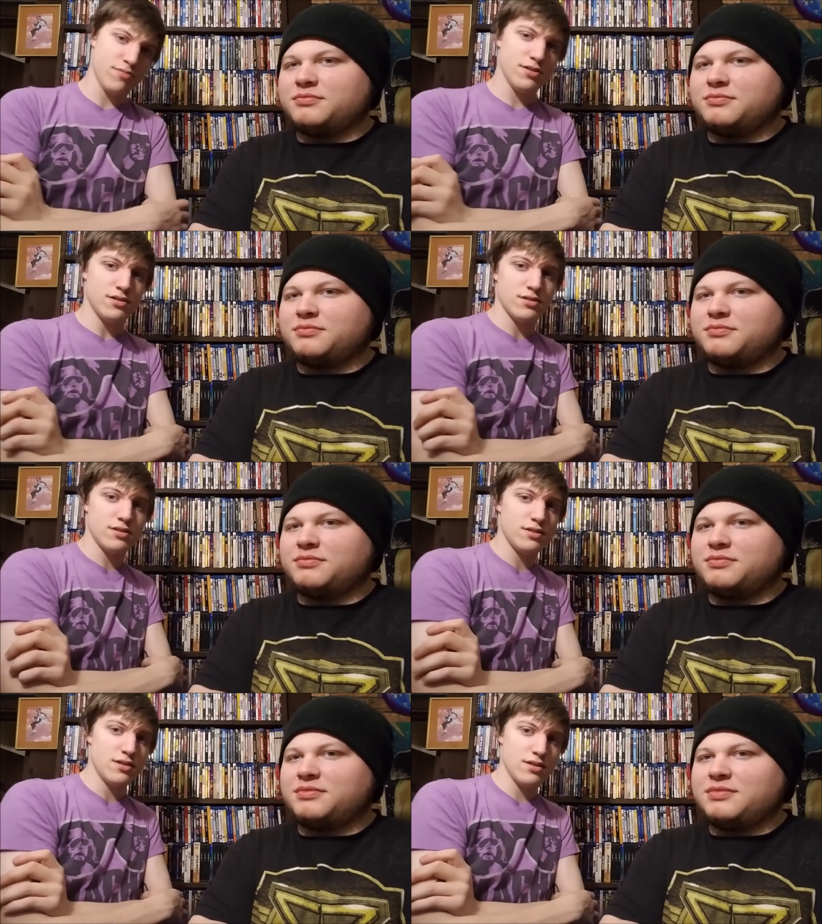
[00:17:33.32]
Speaker 1: blues.
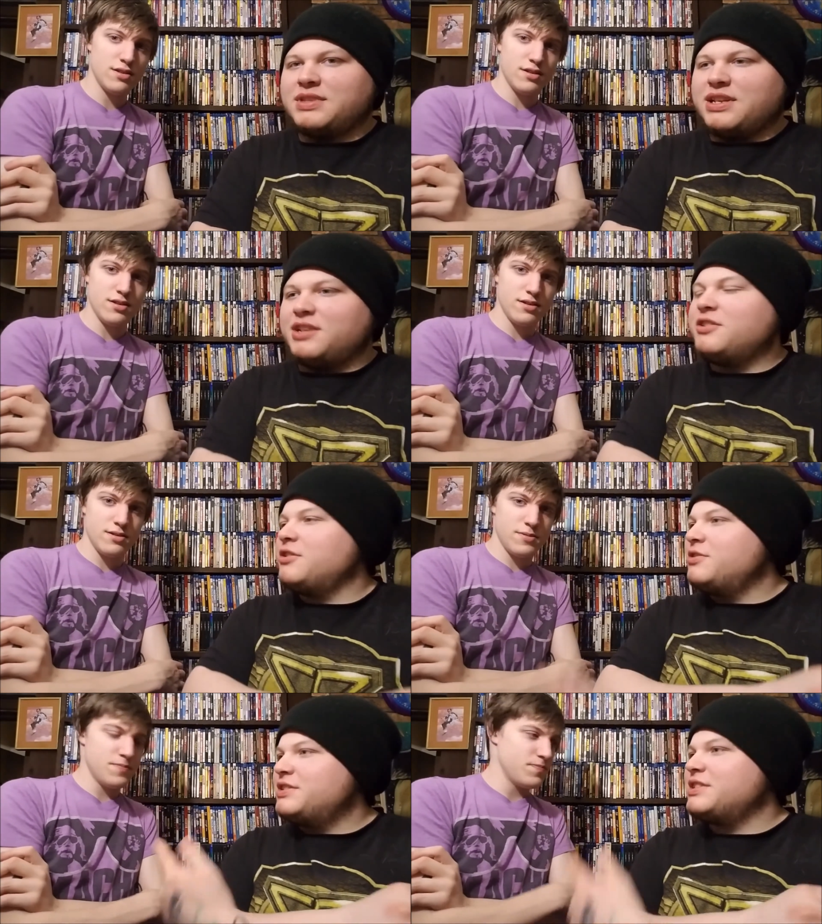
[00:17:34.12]
Speaker 2: And you're
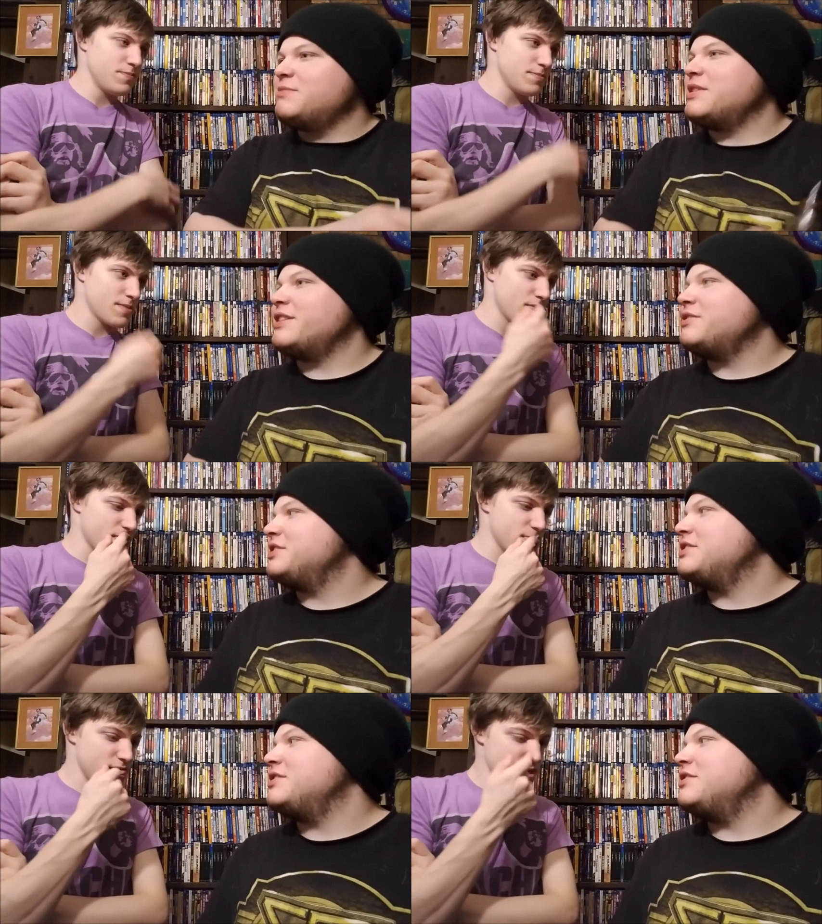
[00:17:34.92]
going to sleep now,
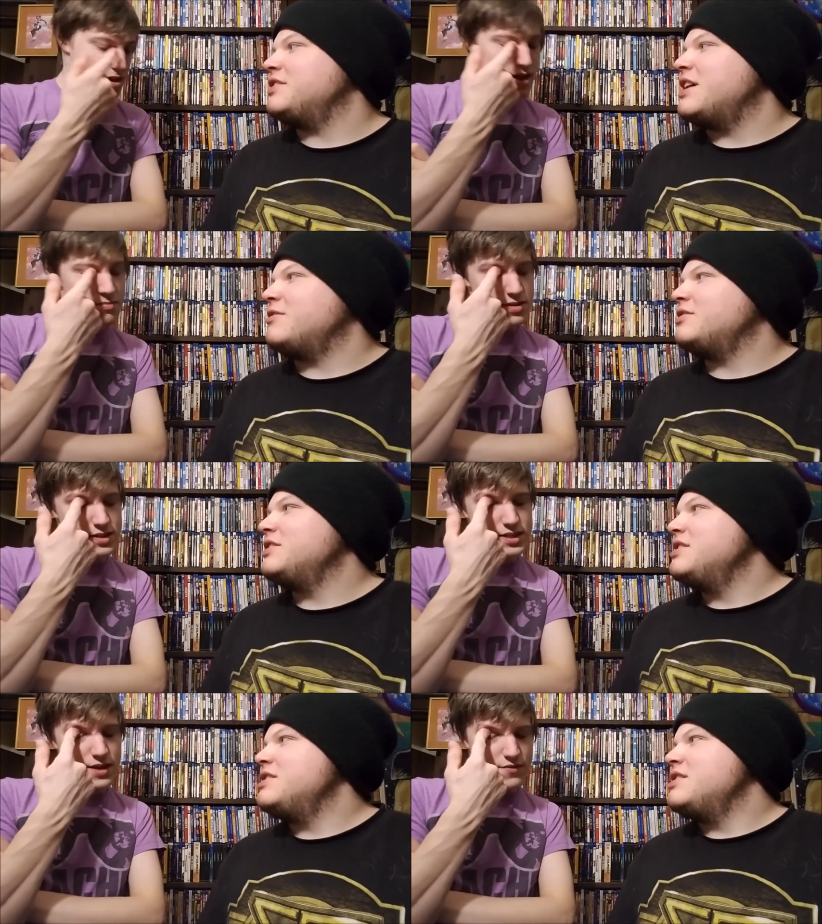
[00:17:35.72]
because you're...
Speaker 1: Uh... I'm
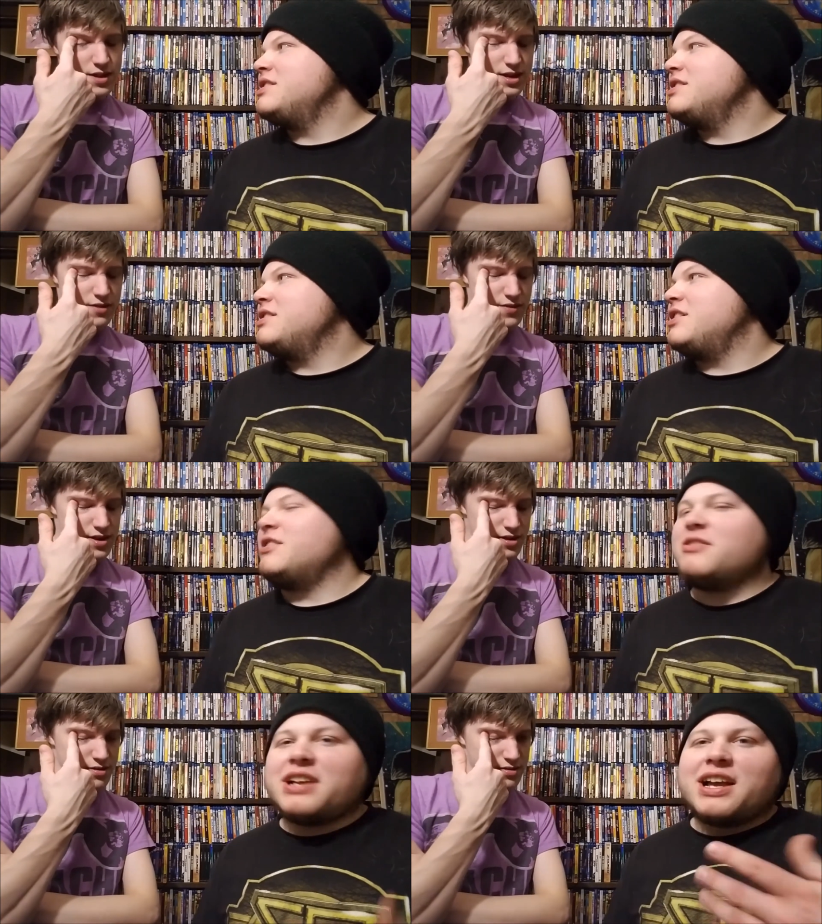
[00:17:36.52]
going to stay for the end of the
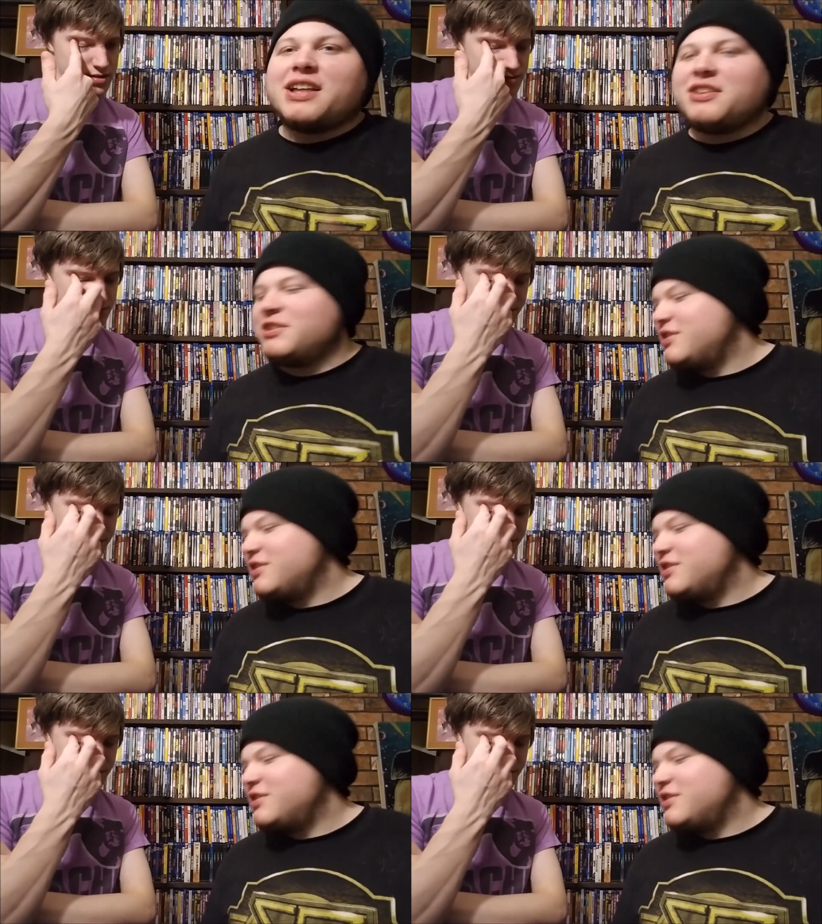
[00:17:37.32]
video. Oh, okay. I thought